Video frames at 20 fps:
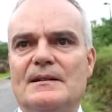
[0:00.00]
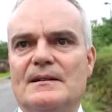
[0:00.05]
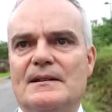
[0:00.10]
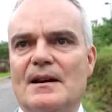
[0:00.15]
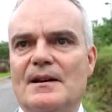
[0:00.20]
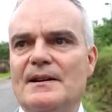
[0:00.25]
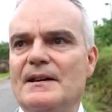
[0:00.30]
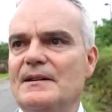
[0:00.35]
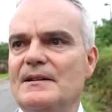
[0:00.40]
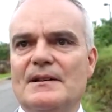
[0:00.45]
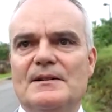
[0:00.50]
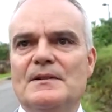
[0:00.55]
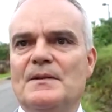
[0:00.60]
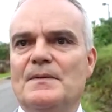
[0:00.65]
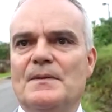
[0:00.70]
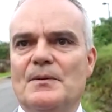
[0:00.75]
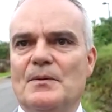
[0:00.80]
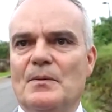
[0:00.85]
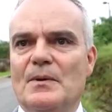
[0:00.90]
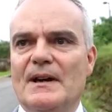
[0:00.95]
in a
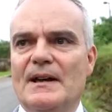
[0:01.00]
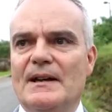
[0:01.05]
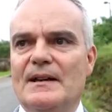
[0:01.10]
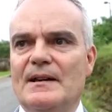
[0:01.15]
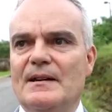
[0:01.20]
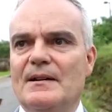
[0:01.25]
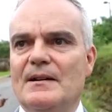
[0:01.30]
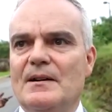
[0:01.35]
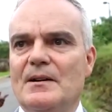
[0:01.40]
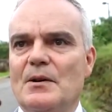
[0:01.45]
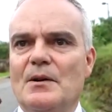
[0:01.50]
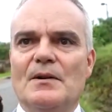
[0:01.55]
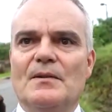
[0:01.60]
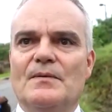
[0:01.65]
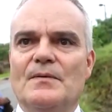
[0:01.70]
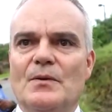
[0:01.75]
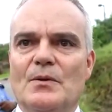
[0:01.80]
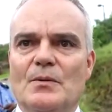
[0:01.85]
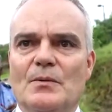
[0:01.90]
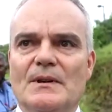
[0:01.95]
different way going
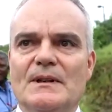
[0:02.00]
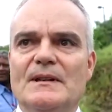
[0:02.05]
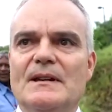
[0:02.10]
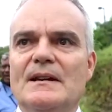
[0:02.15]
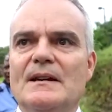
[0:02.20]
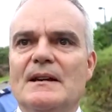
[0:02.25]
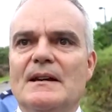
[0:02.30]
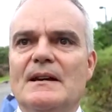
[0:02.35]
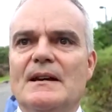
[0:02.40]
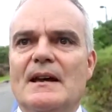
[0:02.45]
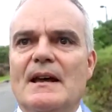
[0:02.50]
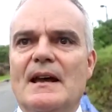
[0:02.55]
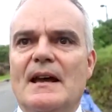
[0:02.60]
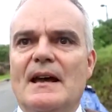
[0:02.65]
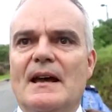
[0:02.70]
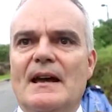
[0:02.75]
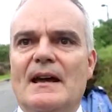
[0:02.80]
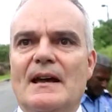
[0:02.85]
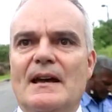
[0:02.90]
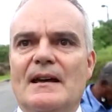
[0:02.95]
forward.
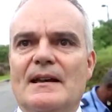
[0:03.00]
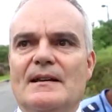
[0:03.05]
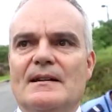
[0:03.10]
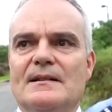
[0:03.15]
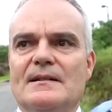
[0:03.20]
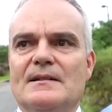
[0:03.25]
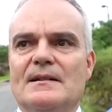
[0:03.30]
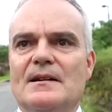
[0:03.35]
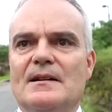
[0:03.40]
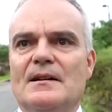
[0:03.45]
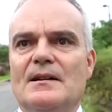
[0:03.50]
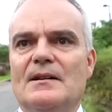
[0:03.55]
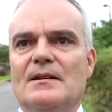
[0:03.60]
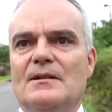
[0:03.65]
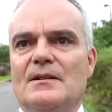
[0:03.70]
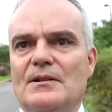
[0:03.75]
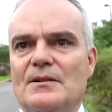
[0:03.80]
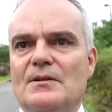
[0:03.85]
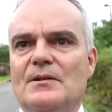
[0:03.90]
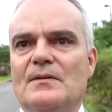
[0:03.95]
And
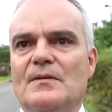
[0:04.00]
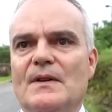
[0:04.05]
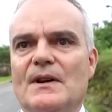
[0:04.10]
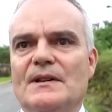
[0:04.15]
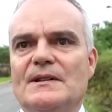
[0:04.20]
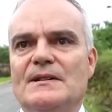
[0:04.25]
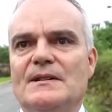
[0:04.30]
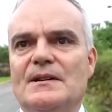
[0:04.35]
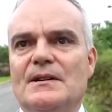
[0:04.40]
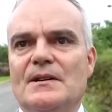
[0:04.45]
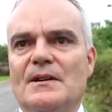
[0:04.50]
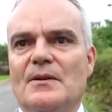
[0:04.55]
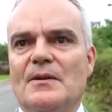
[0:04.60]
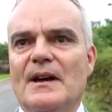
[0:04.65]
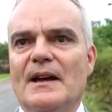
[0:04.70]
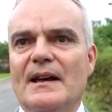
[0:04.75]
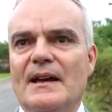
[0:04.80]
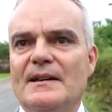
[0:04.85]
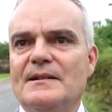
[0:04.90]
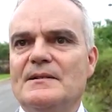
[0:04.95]
the university, you know,
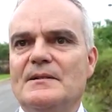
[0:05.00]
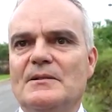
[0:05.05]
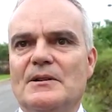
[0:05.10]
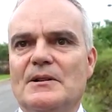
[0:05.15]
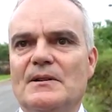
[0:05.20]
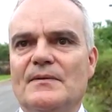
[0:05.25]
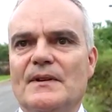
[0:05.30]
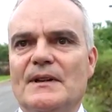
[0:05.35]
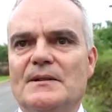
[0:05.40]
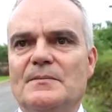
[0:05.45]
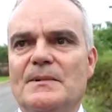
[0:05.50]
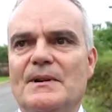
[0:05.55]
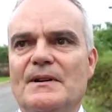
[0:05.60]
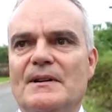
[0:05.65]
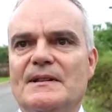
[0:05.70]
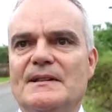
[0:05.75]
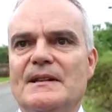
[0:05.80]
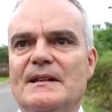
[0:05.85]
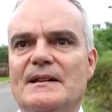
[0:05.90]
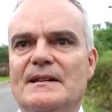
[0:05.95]
has a lot of
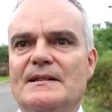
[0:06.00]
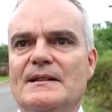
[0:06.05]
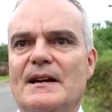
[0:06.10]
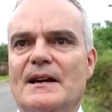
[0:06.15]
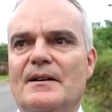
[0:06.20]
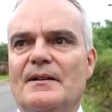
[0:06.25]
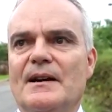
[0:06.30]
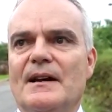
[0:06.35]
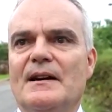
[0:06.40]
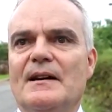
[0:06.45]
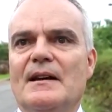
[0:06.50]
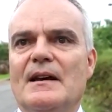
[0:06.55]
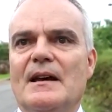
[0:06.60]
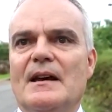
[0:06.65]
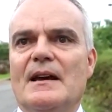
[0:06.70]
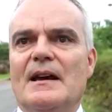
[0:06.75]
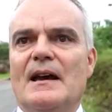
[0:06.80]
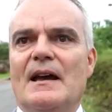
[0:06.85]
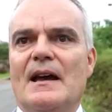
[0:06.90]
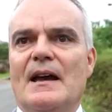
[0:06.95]
experience in this area,
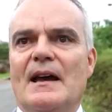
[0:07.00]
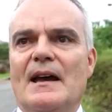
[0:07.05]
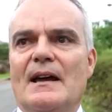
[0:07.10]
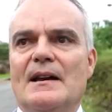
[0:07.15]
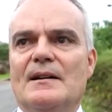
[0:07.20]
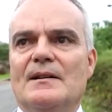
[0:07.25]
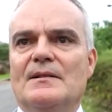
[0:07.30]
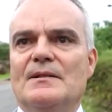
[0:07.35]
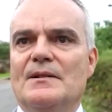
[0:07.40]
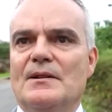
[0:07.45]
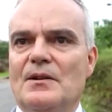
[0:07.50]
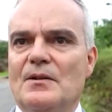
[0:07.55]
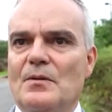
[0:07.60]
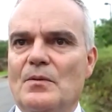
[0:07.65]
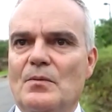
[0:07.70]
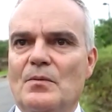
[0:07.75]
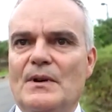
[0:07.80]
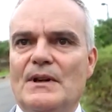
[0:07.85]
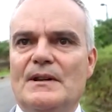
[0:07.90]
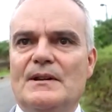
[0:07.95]
and, you know,
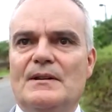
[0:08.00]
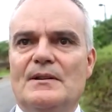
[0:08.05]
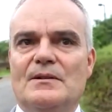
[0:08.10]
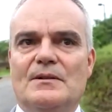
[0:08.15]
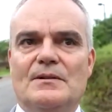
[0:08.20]
we